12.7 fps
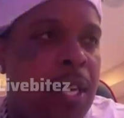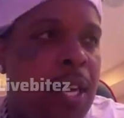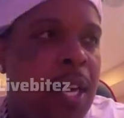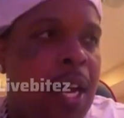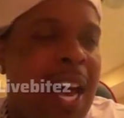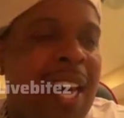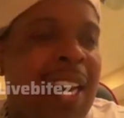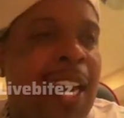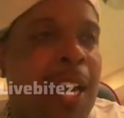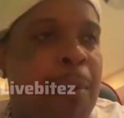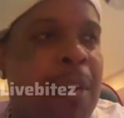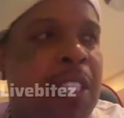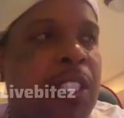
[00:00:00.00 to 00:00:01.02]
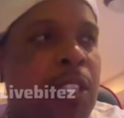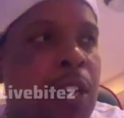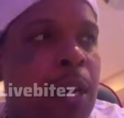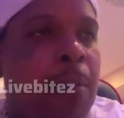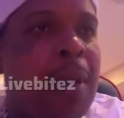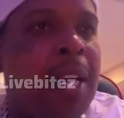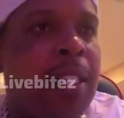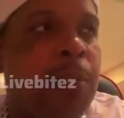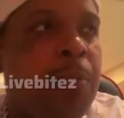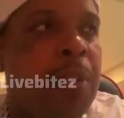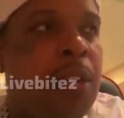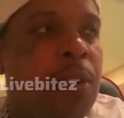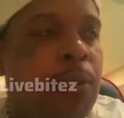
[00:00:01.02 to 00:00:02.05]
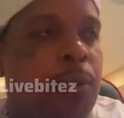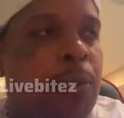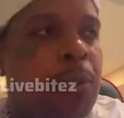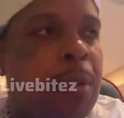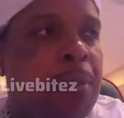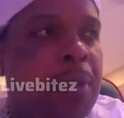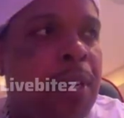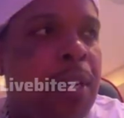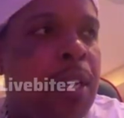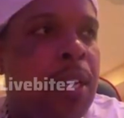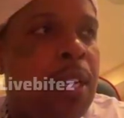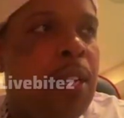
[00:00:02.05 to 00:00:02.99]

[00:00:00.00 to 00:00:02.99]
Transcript: but I done had my share and my experience with women.